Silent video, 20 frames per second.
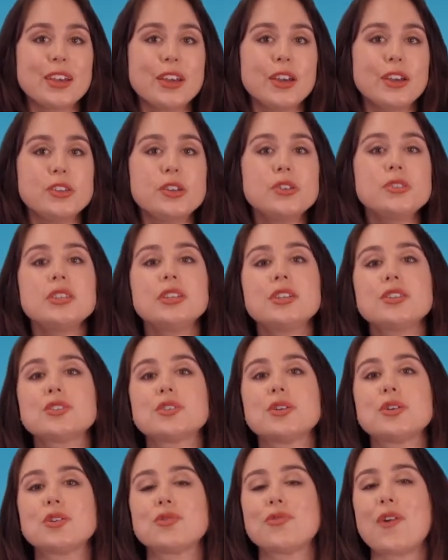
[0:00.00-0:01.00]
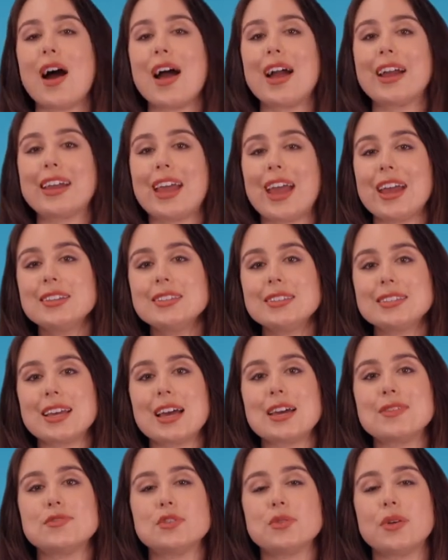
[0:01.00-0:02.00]
Using a certifier can
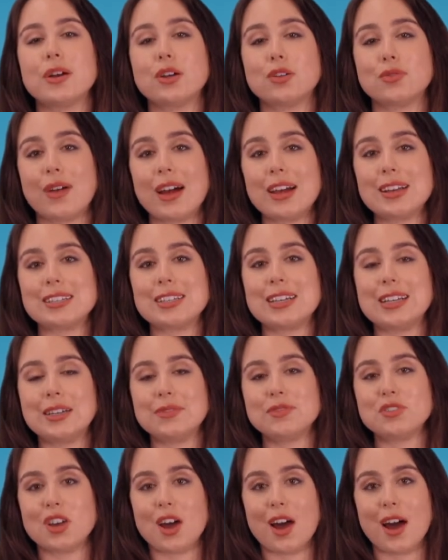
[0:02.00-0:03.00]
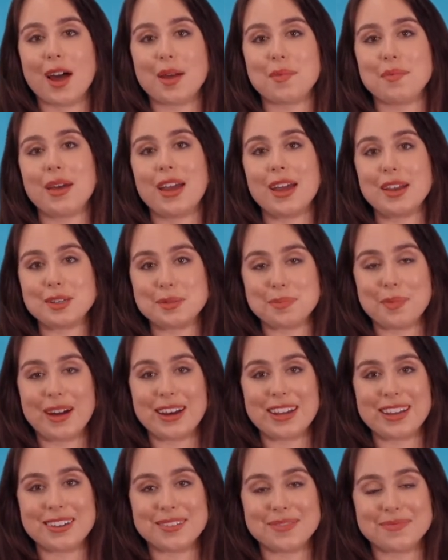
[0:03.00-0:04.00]
save you a great deal of time and
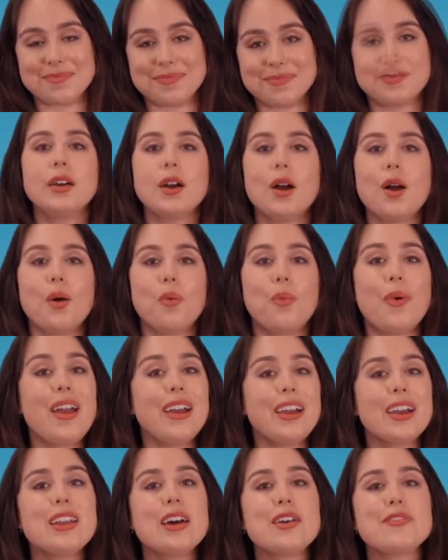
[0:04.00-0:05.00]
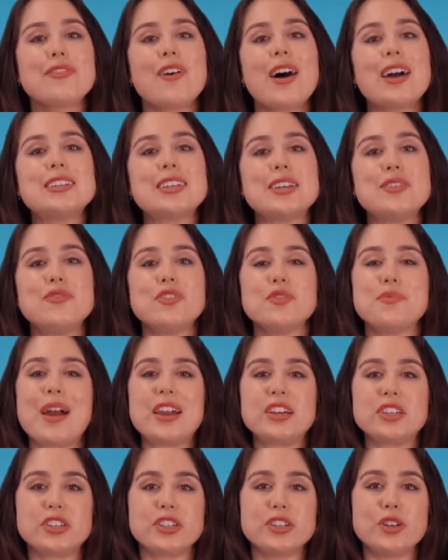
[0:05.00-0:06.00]
money. Where can I find
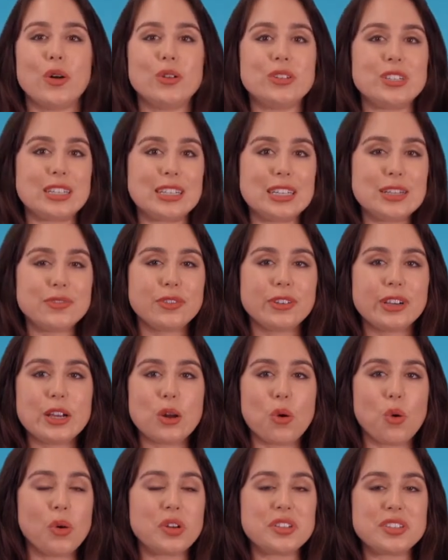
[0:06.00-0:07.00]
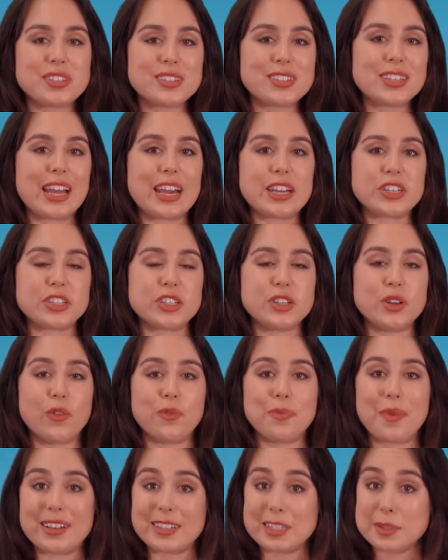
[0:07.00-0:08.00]
information on delivery or installation
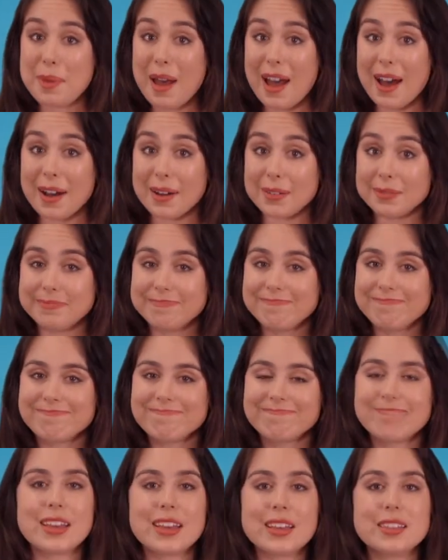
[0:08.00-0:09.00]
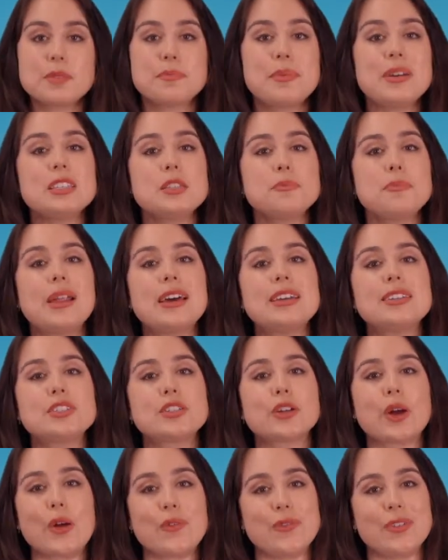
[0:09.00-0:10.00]
of my spa? The best place
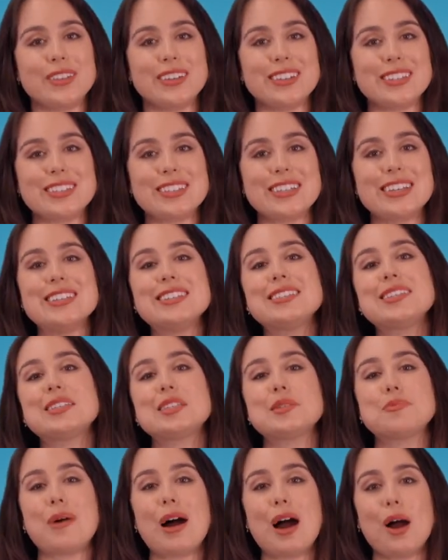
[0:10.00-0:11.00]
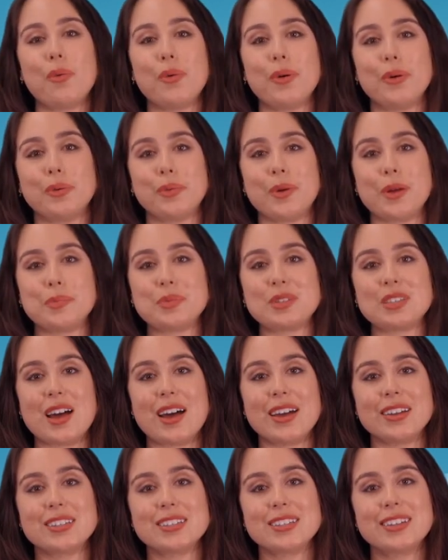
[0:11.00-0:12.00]
to go for this is the Spa World
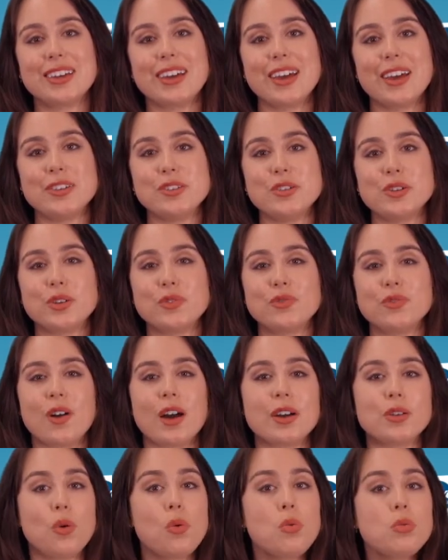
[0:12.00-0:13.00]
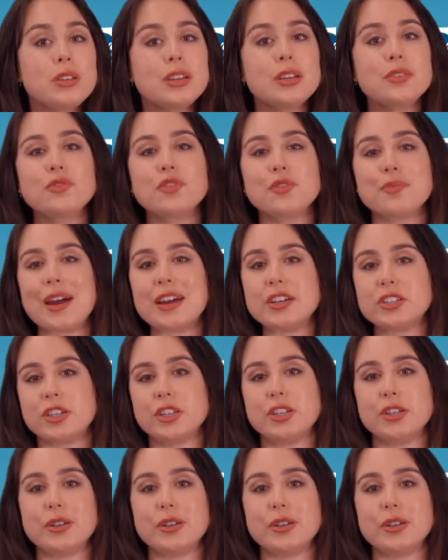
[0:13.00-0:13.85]
website. You can find all the information you